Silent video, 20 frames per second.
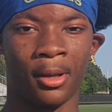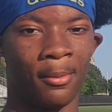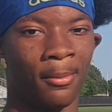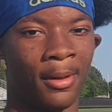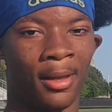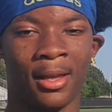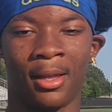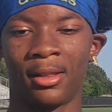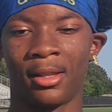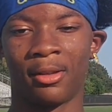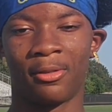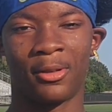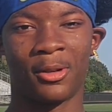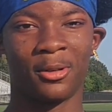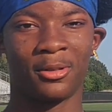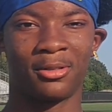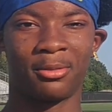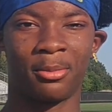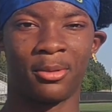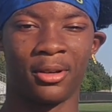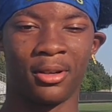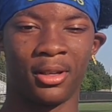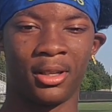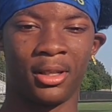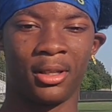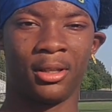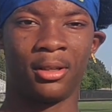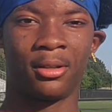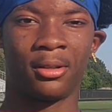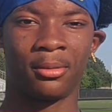Man, I love Coach Bray.
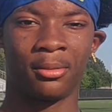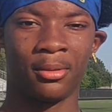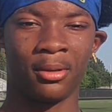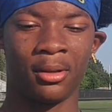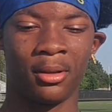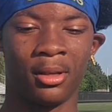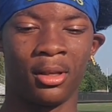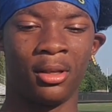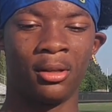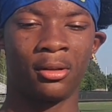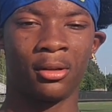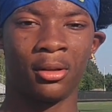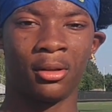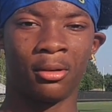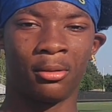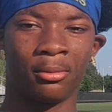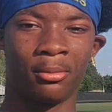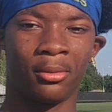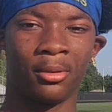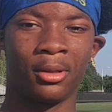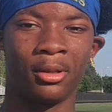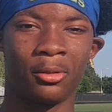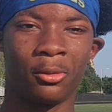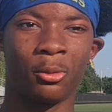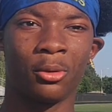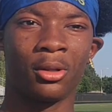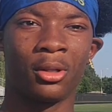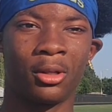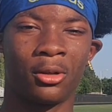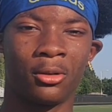He's a
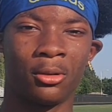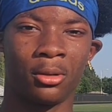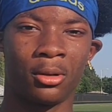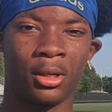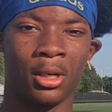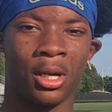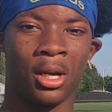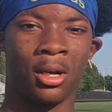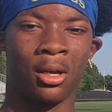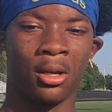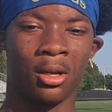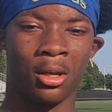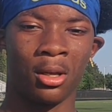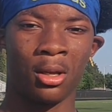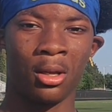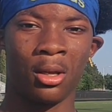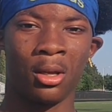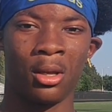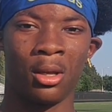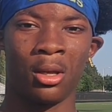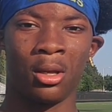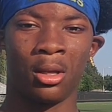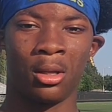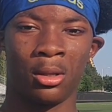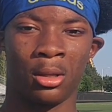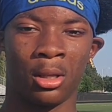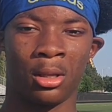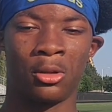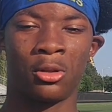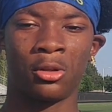really cool guy.
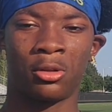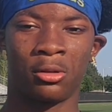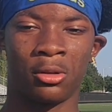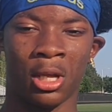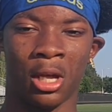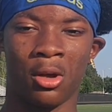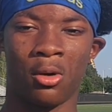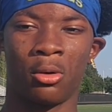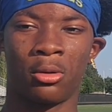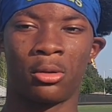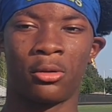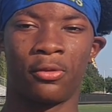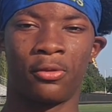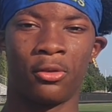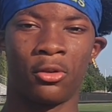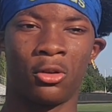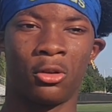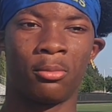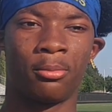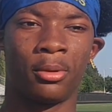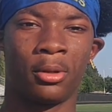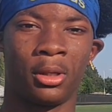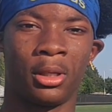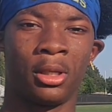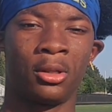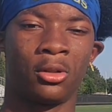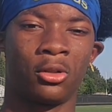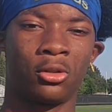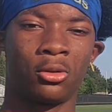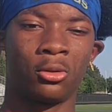Just not on the field, but
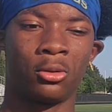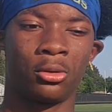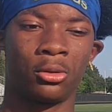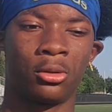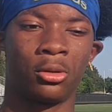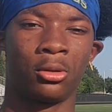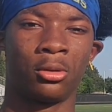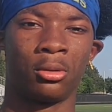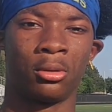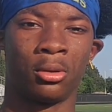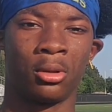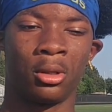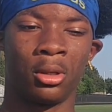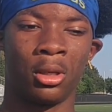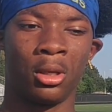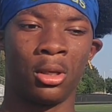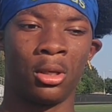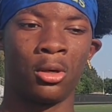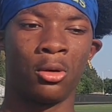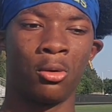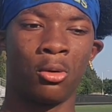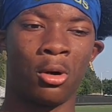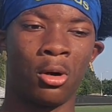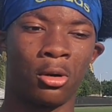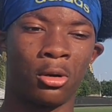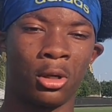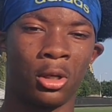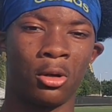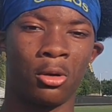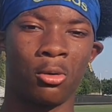in the school too.
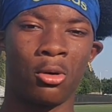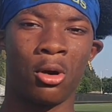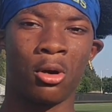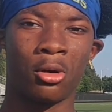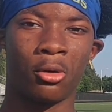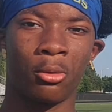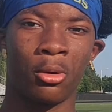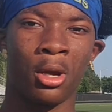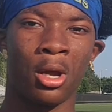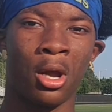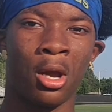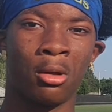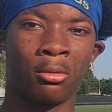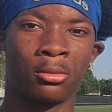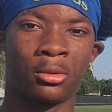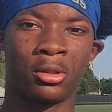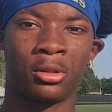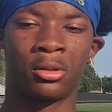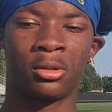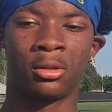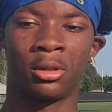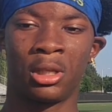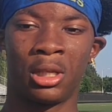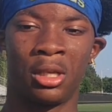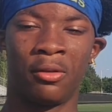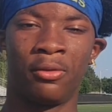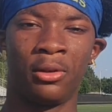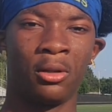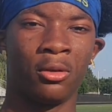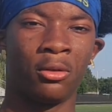He'll walk around. Just
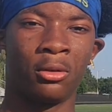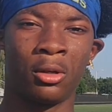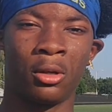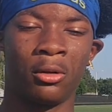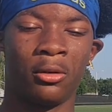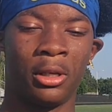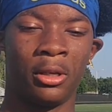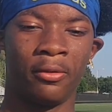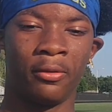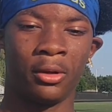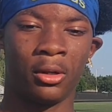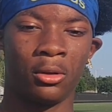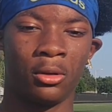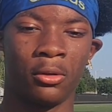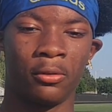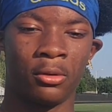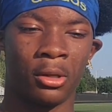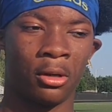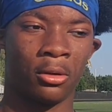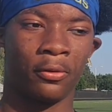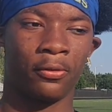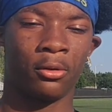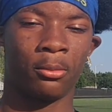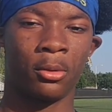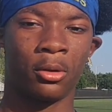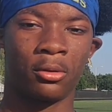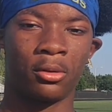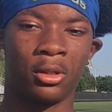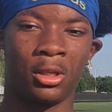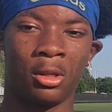if you don't know, even though you're not on the
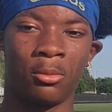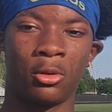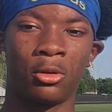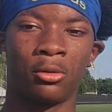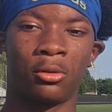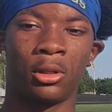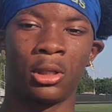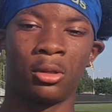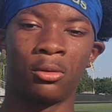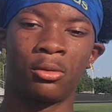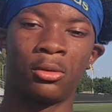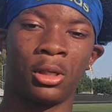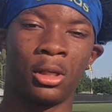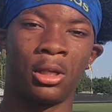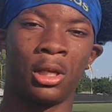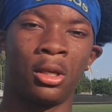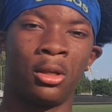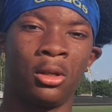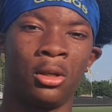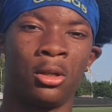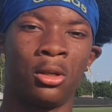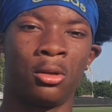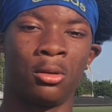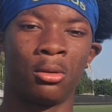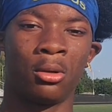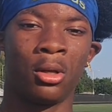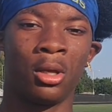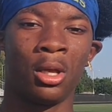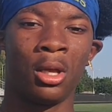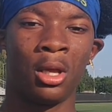football team, he'll say hey to
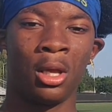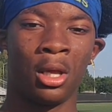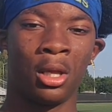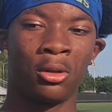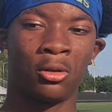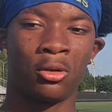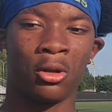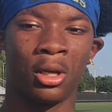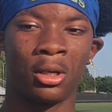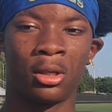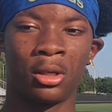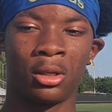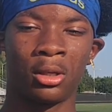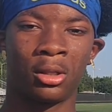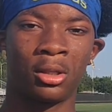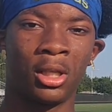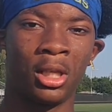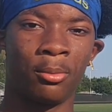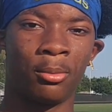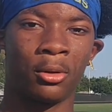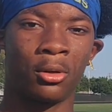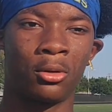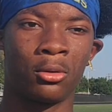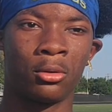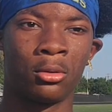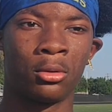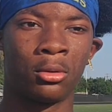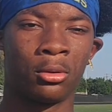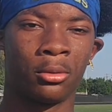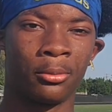you, and try to keep it
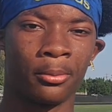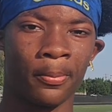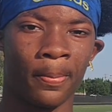cool.